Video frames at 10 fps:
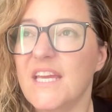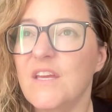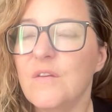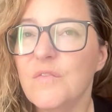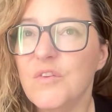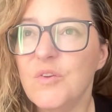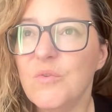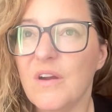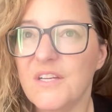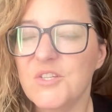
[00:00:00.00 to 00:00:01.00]
if you
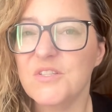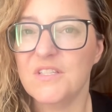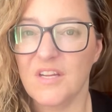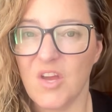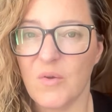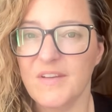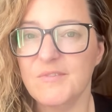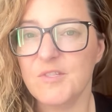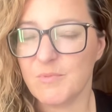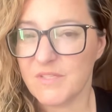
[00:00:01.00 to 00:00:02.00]
are interested in going to
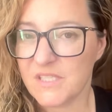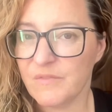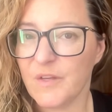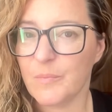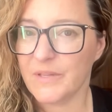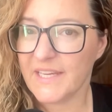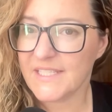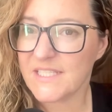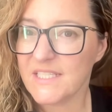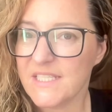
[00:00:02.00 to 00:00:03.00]
specific
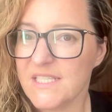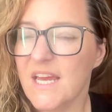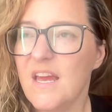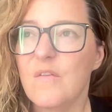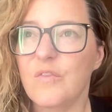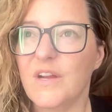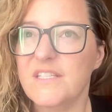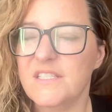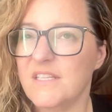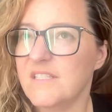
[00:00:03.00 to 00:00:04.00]
places, for
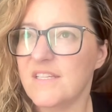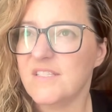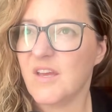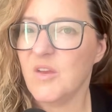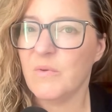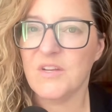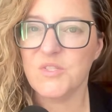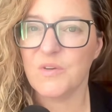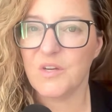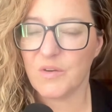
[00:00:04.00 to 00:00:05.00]
instance, let's say you want to do
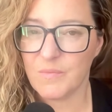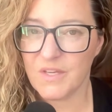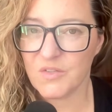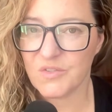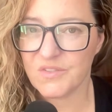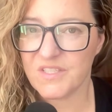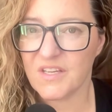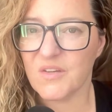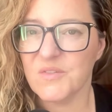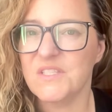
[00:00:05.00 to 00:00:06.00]
a Caribbean cruise that
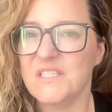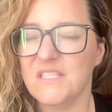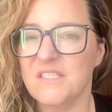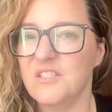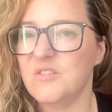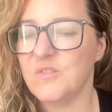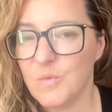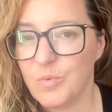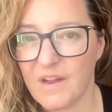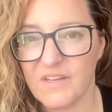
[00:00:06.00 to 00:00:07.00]
goes to Disney's 2
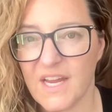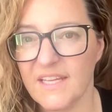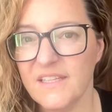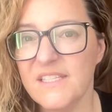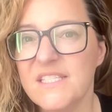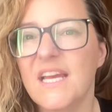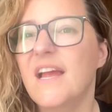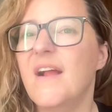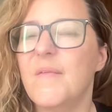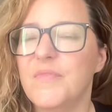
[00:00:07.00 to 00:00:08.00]
private islands,
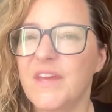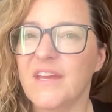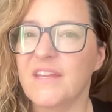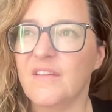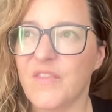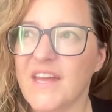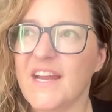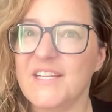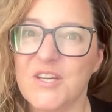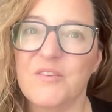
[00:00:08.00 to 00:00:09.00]
then that
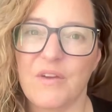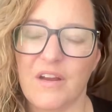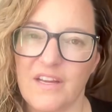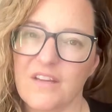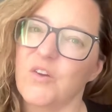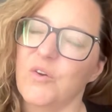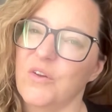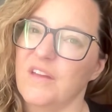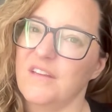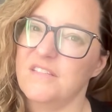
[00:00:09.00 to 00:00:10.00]
itinerary
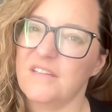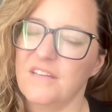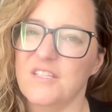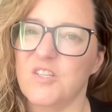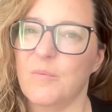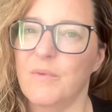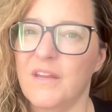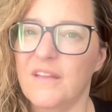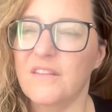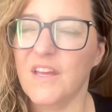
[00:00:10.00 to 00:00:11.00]
could determine
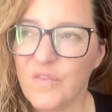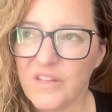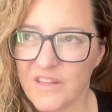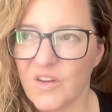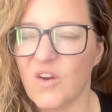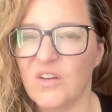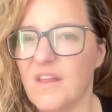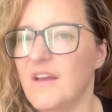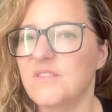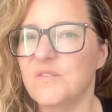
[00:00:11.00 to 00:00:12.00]
it. Thankfully, there are
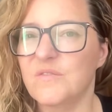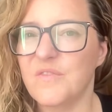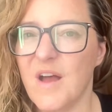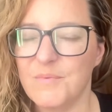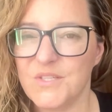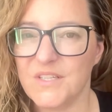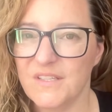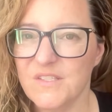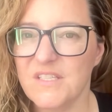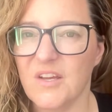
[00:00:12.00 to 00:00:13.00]
lots of
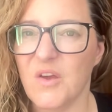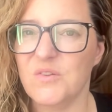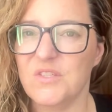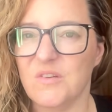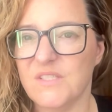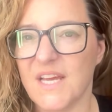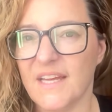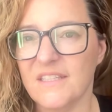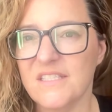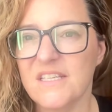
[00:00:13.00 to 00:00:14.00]
options that go to those
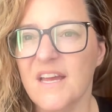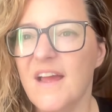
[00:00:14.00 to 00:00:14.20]
islands.